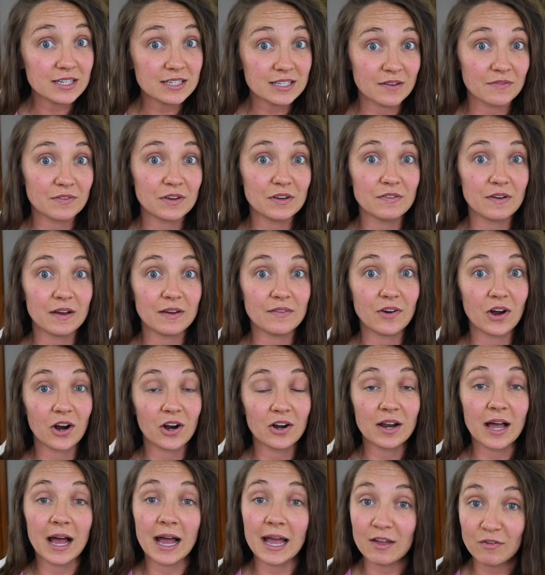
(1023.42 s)
75
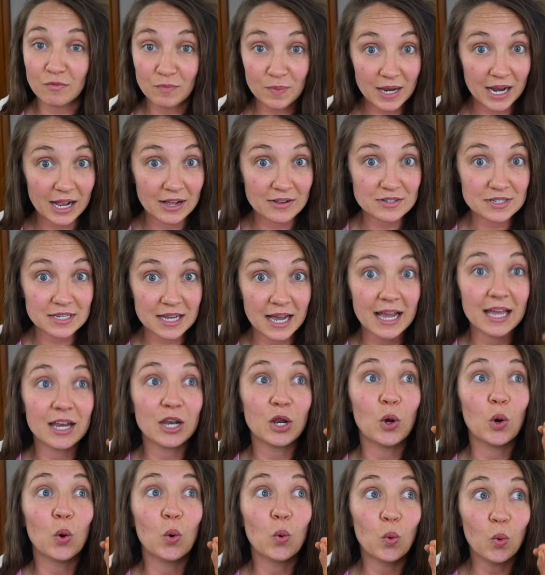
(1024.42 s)
hard, I have been
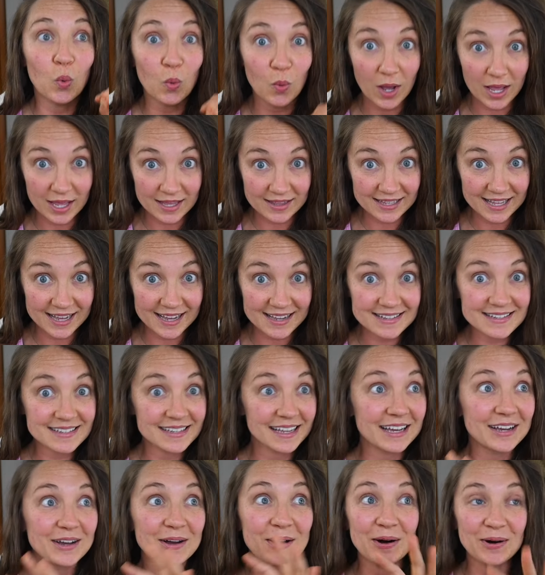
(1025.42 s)
outside way less,
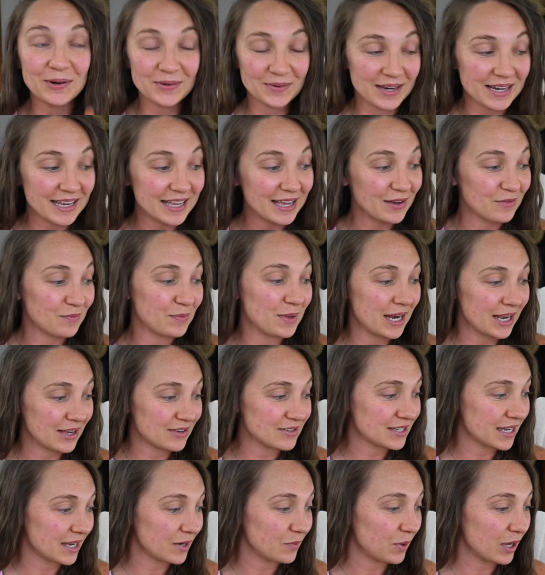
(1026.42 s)
like already have been
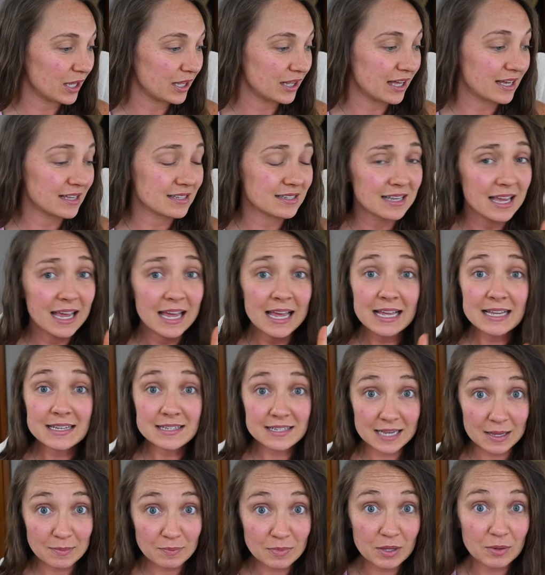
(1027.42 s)
outside way less.
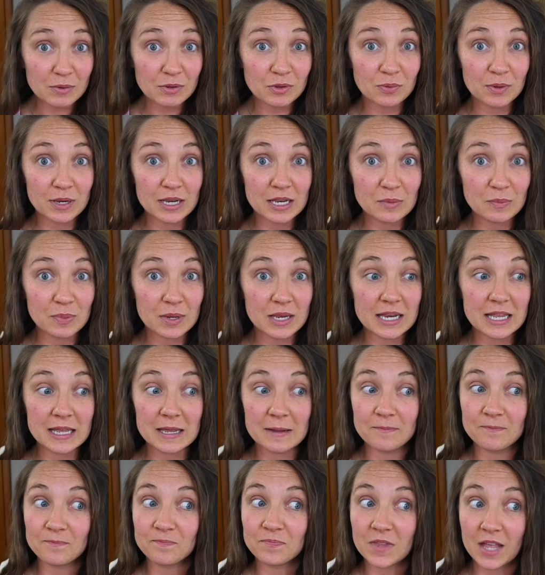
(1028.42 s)
Same thing with reading
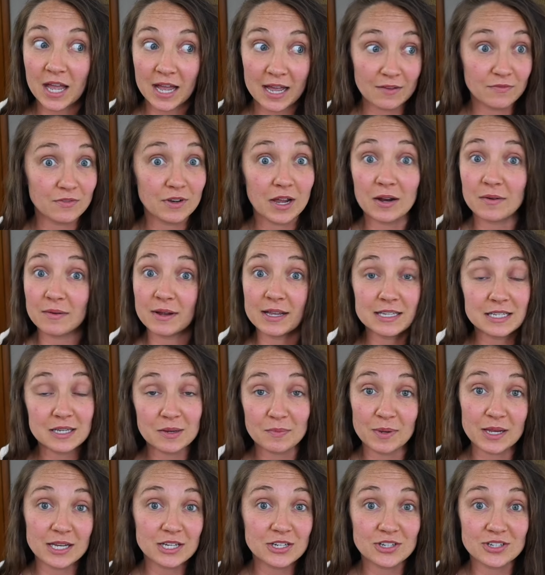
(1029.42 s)
PD. I have not read 10
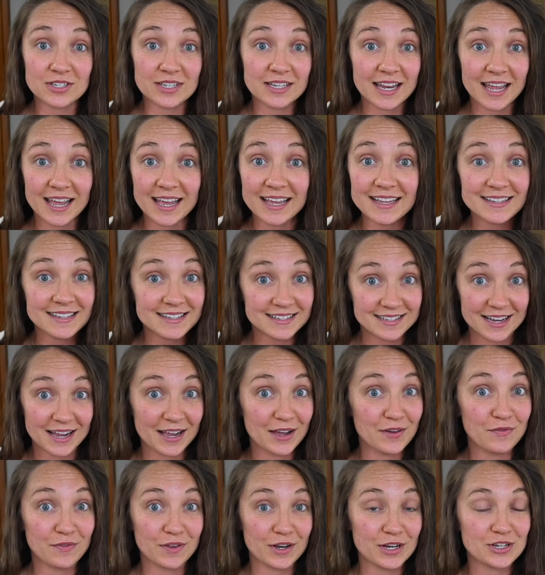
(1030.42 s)
pages a day since I
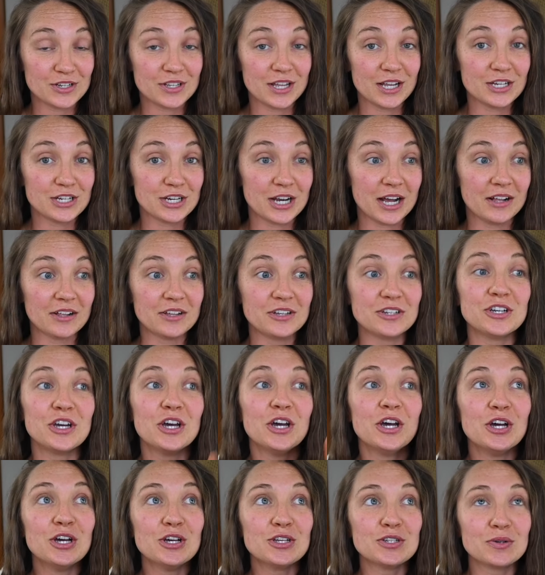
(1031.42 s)
have finished that challenge.
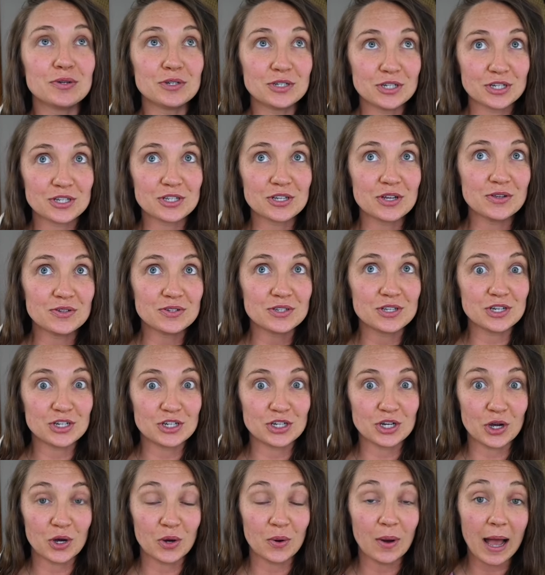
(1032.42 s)
So it just goes to
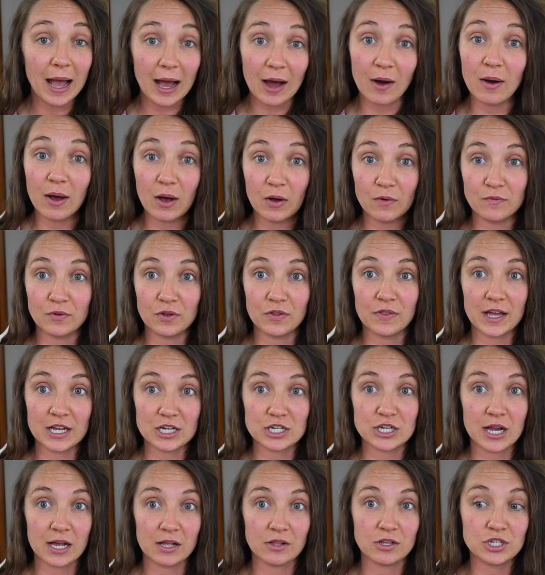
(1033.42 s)
show how helpful that
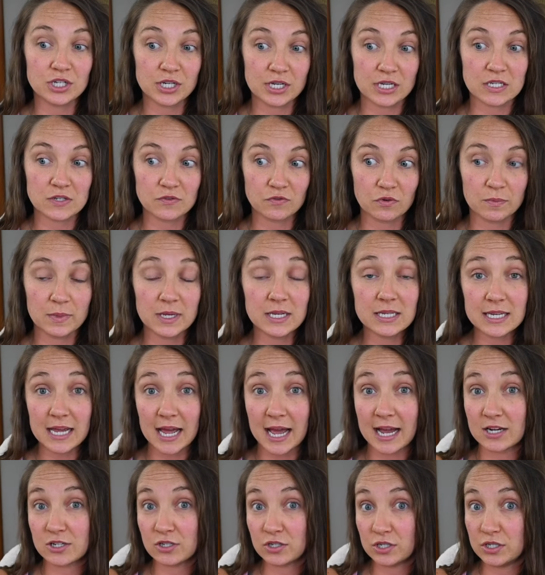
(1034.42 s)
challenge is for me to
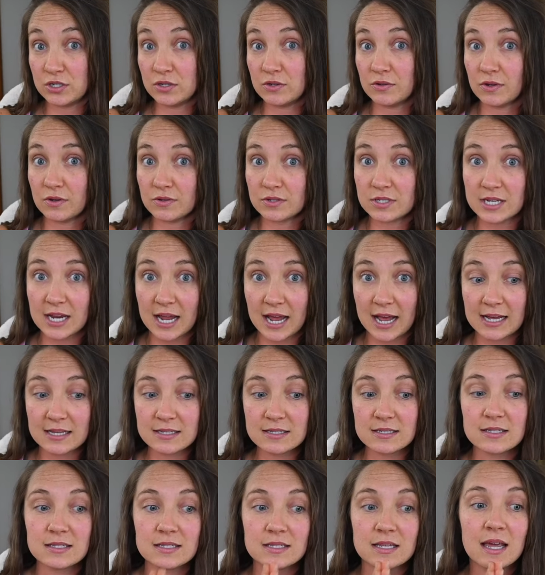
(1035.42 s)
actually do those
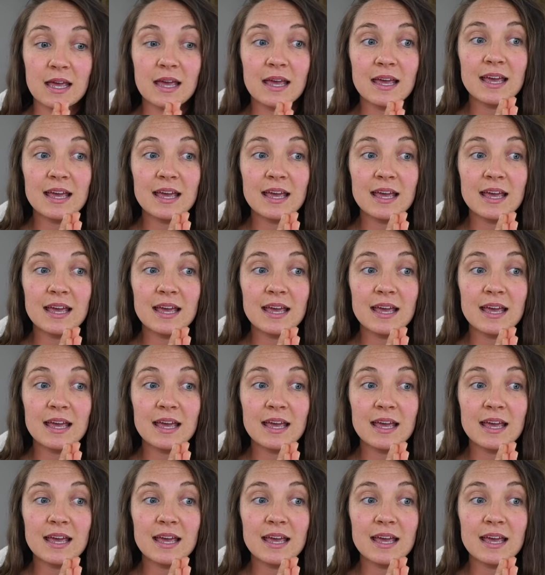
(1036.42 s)
tasks.